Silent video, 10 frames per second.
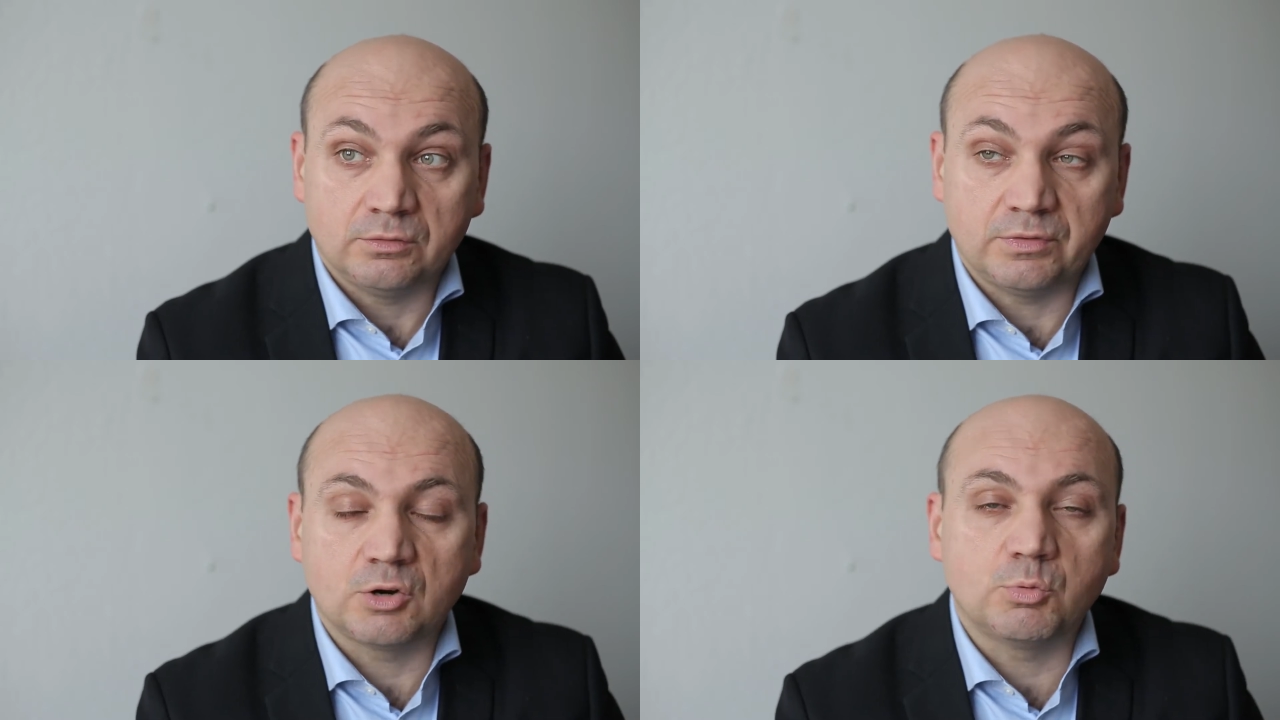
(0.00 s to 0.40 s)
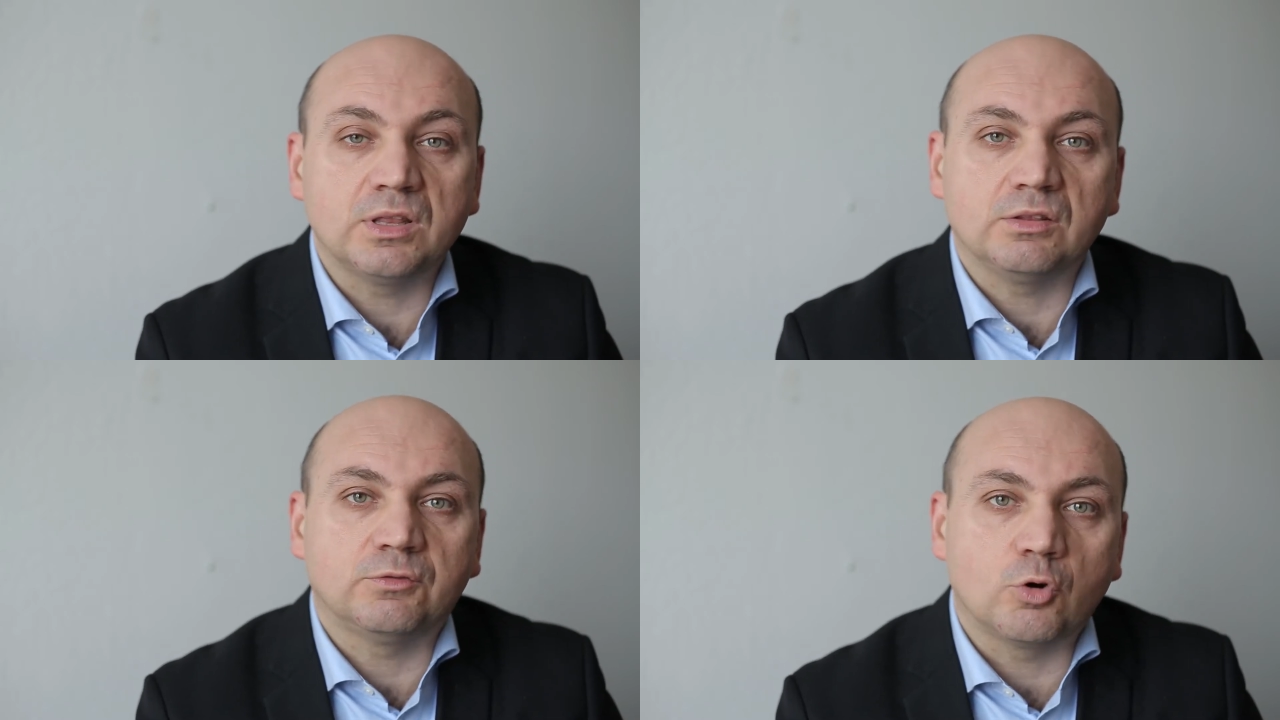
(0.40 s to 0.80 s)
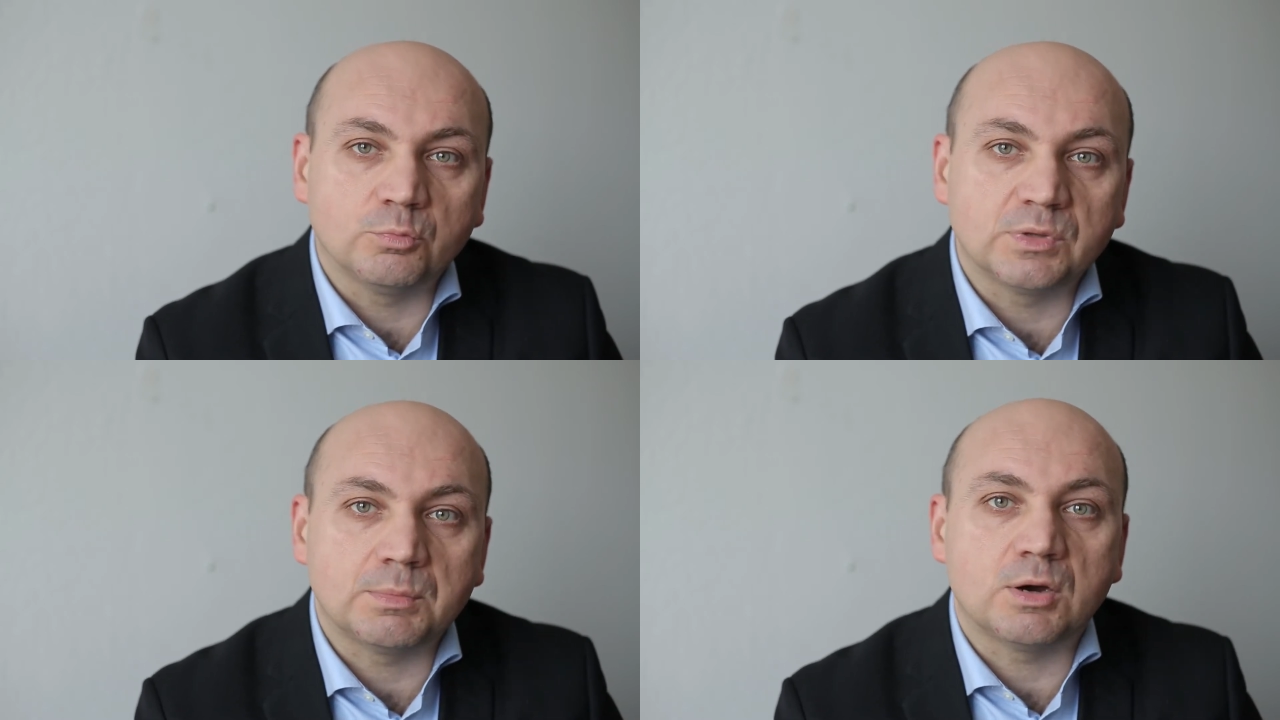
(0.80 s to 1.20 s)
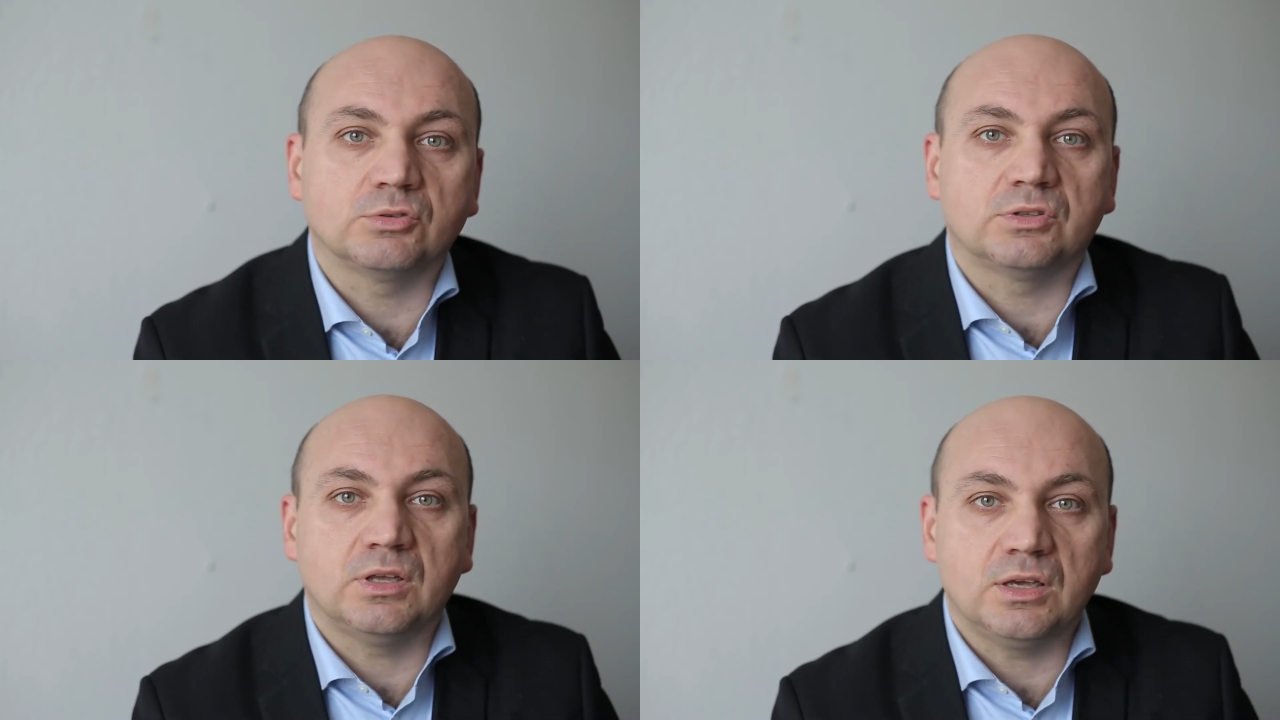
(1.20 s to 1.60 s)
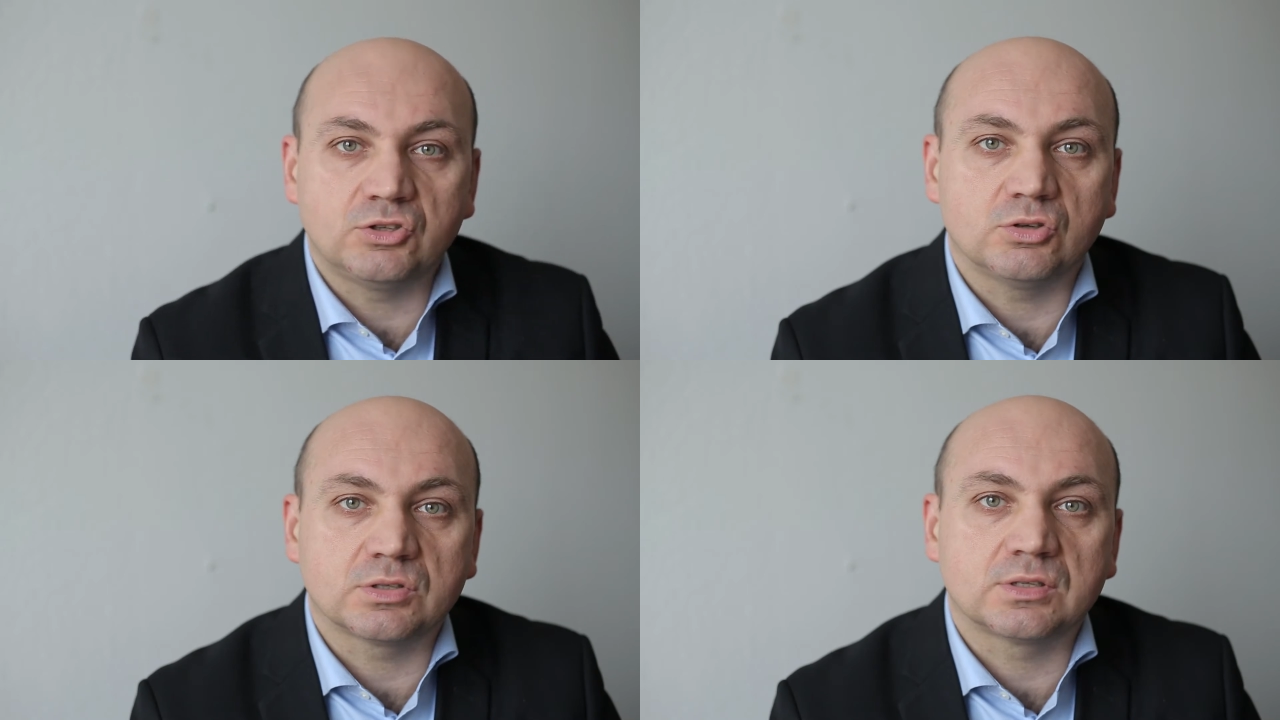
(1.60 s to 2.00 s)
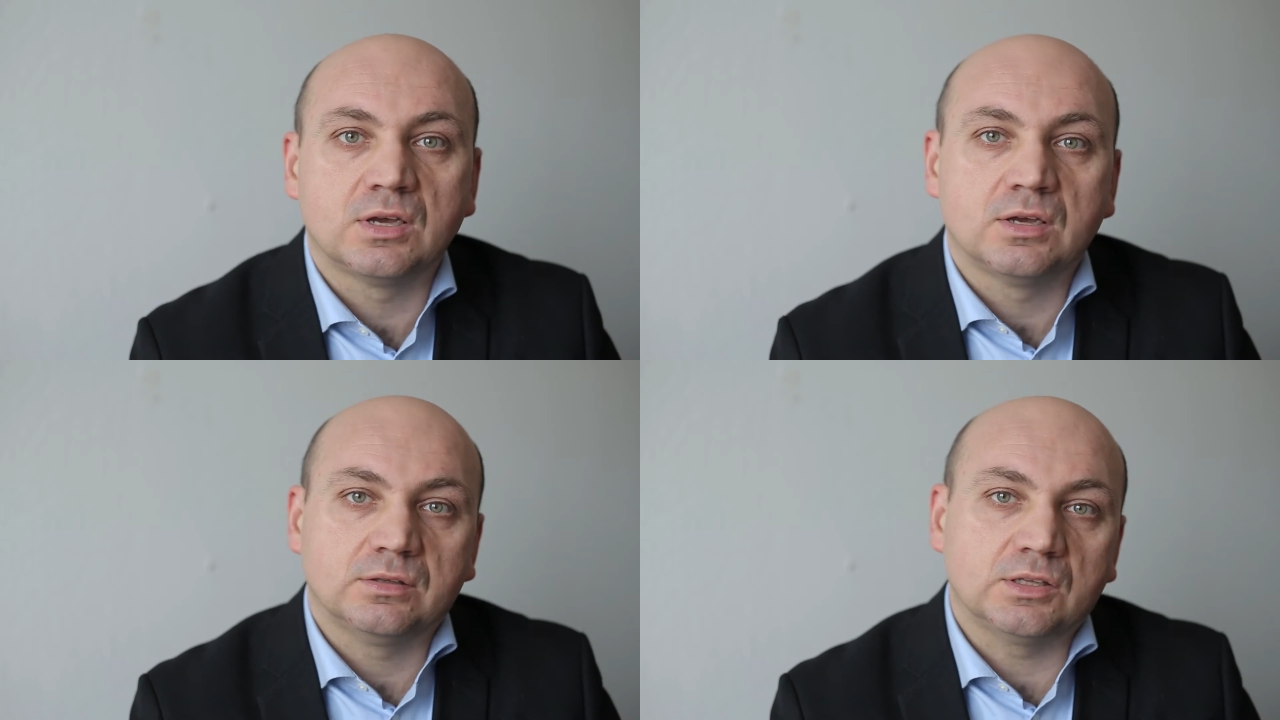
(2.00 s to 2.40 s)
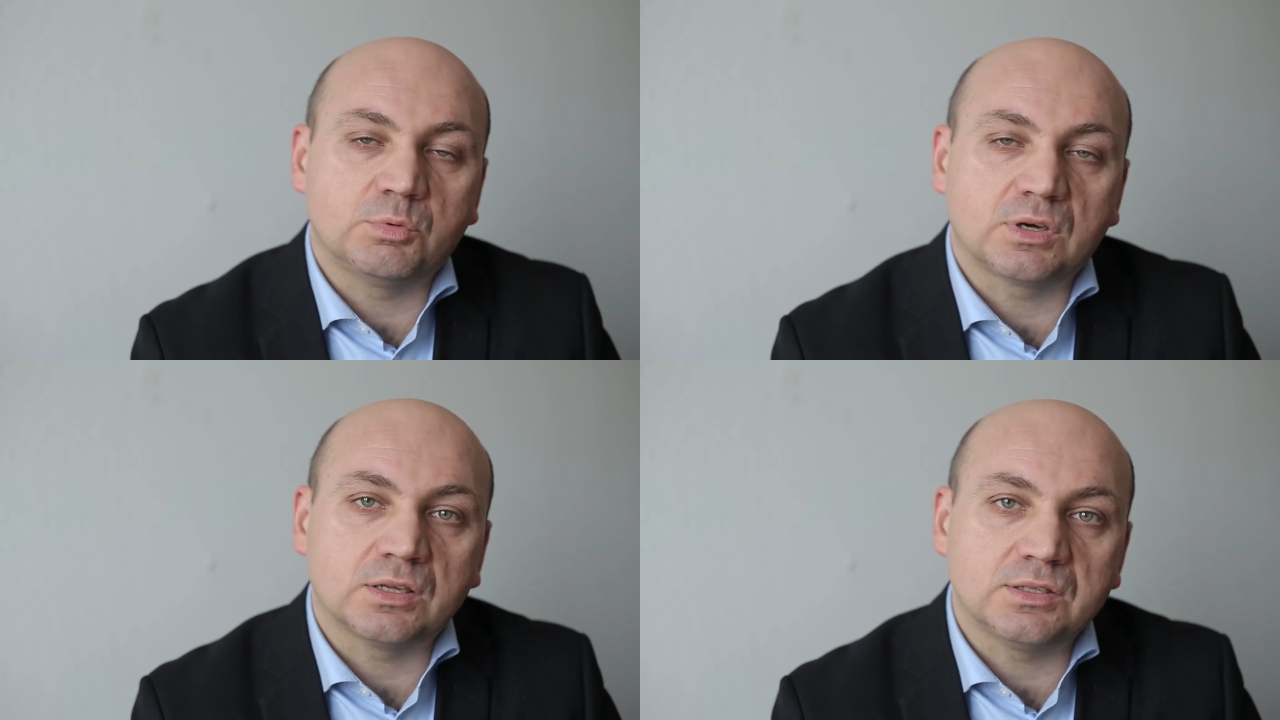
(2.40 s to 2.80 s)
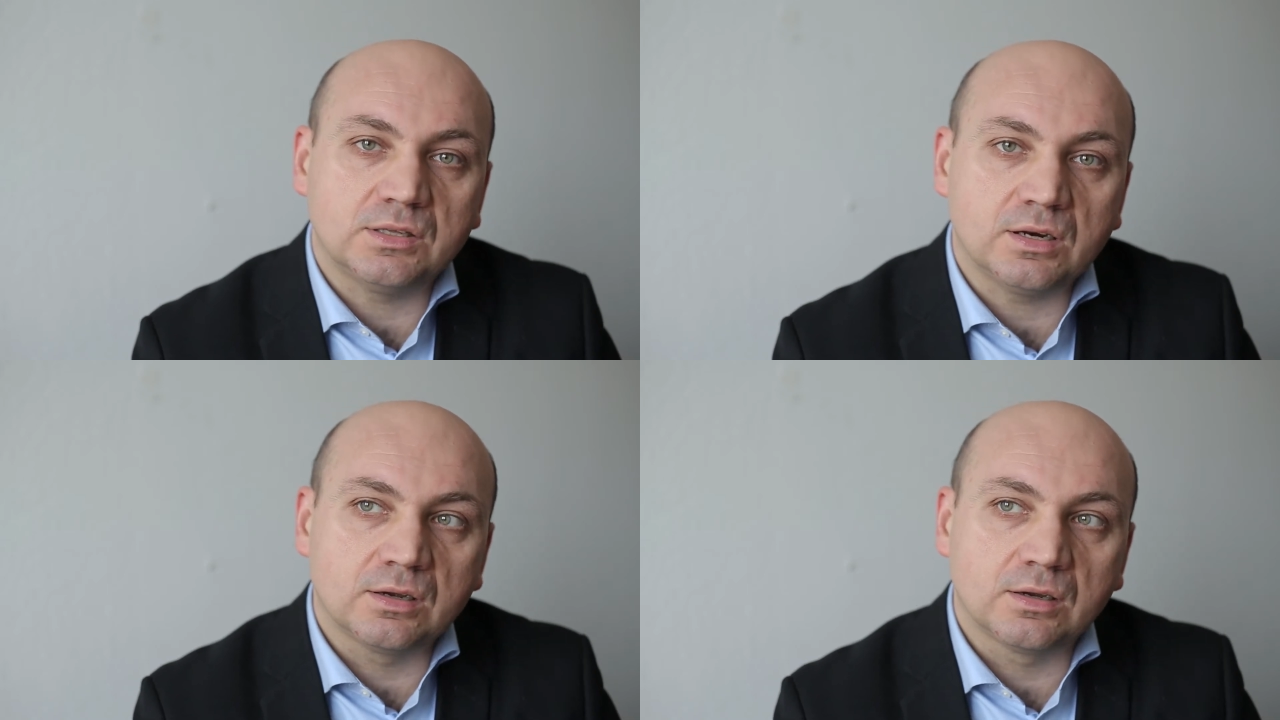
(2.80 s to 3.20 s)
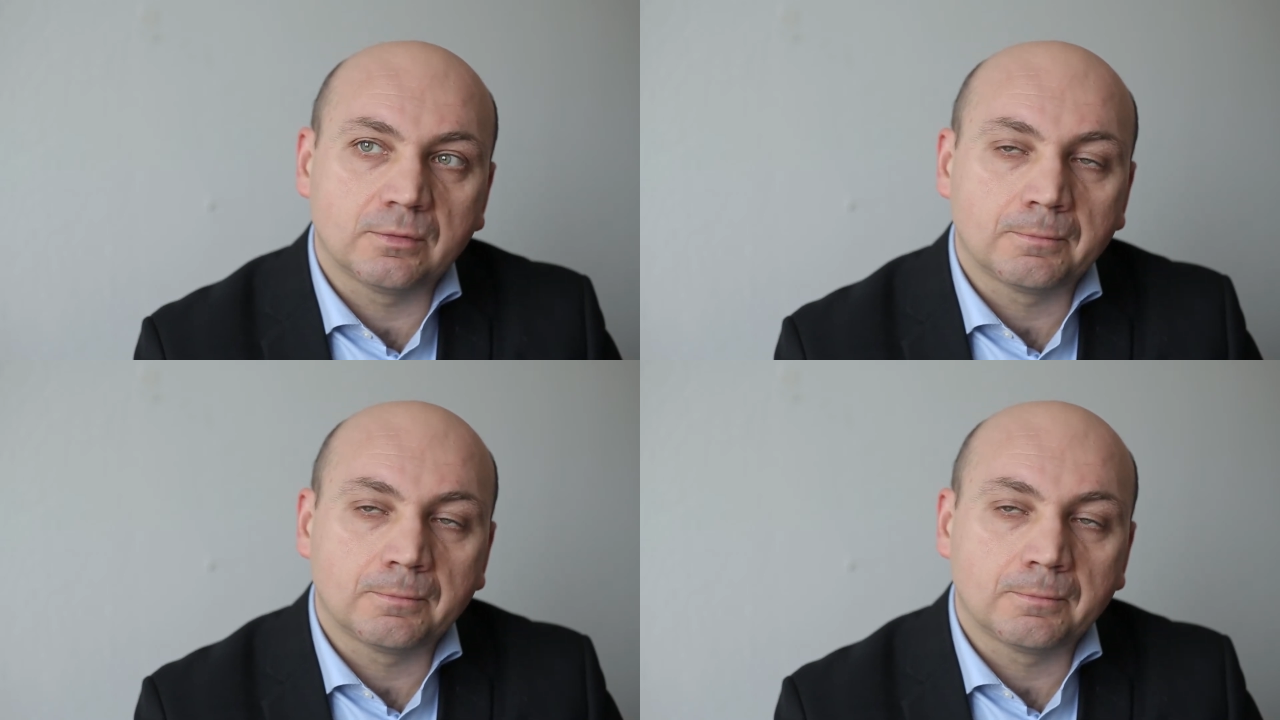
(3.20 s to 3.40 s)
very well informed about the issues that we're considering.